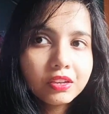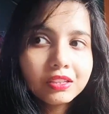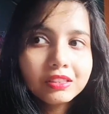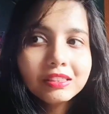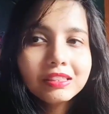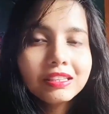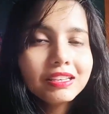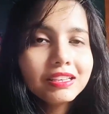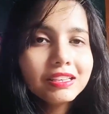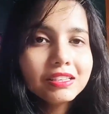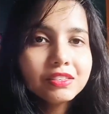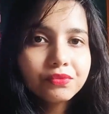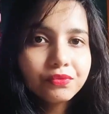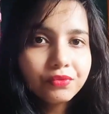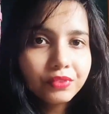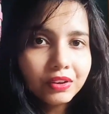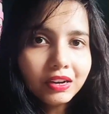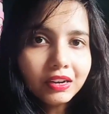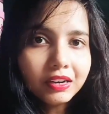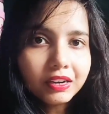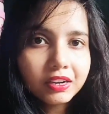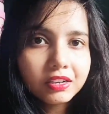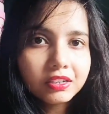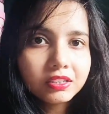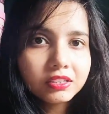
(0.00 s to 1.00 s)
these
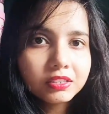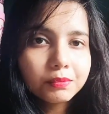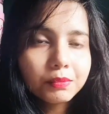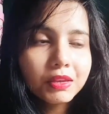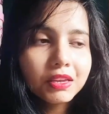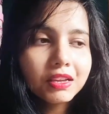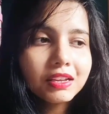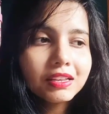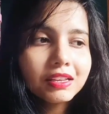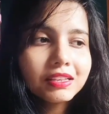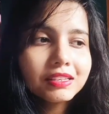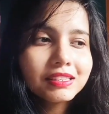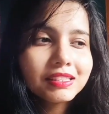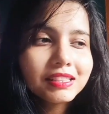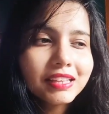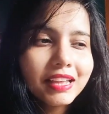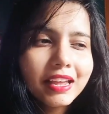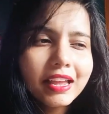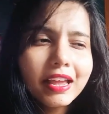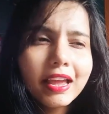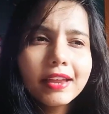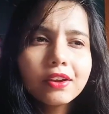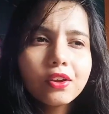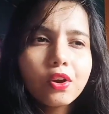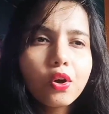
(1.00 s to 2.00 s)
filters because they
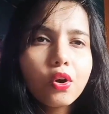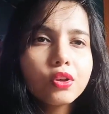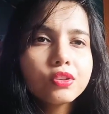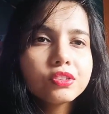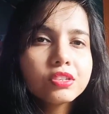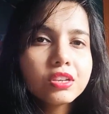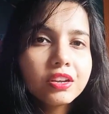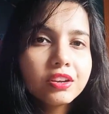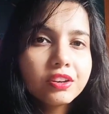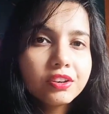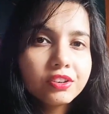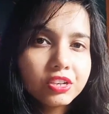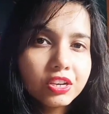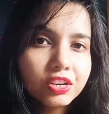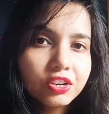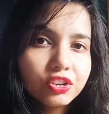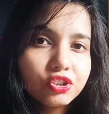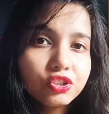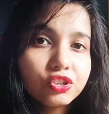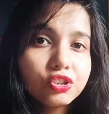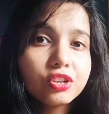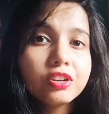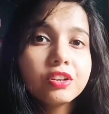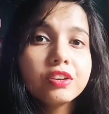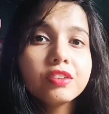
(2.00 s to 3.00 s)
can cause
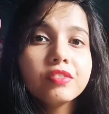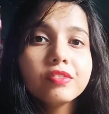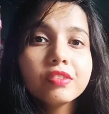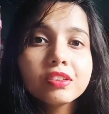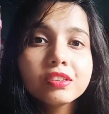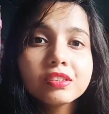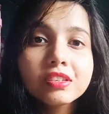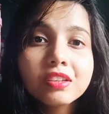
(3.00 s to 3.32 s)
irritation,